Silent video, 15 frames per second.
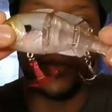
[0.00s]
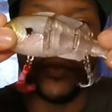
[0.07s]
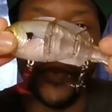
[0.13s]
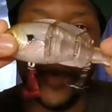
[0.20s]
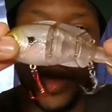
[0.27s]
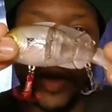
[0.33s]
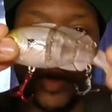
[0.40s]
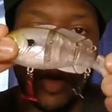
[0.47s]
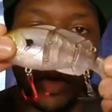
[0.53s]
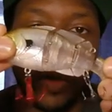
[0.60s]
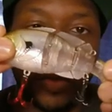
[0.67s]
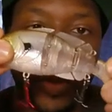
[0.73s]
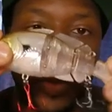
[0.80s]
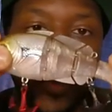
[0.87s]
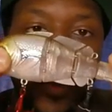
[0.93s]
find it hard to
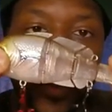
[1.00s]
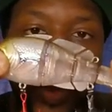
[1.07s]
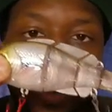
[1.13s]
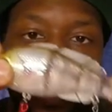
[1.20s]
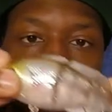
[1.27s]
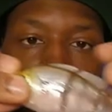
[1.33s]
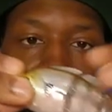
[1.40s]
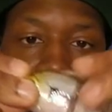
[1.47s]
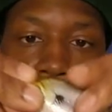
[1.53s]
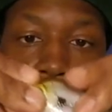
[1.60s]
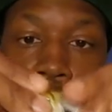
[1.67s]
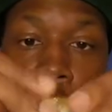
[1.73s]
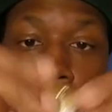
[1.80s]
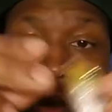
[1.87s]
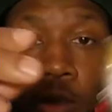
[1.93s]
believe a big bass
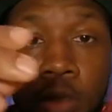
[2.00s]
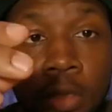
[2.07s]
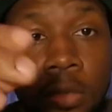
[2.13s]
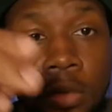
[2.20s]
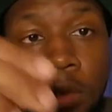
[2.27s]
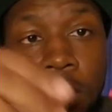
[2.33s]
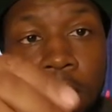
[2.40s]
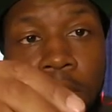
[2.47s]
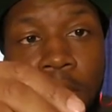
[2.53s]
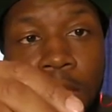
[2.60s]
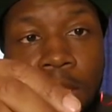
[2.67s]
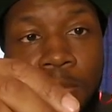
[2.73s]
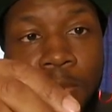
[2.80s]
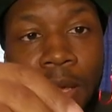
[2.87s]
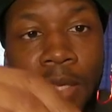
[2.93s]
or any
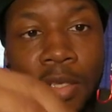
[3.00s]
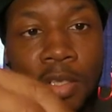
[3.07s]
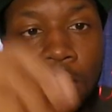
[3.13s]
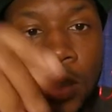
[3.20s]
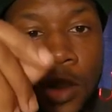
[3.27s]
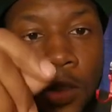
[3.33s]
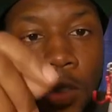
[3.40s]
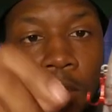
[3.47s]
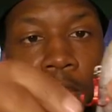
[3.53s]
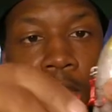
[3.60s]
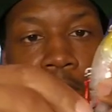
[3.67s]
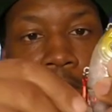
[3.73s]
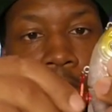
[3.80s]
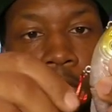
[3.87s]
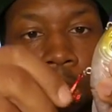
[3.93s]
size bass is going to tear
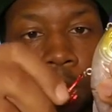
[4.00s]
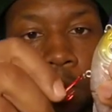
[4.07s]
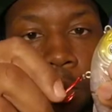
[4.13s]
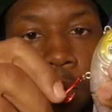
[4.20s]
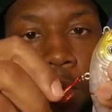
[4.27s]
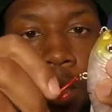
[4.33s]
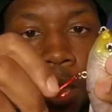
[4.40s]
this thing up and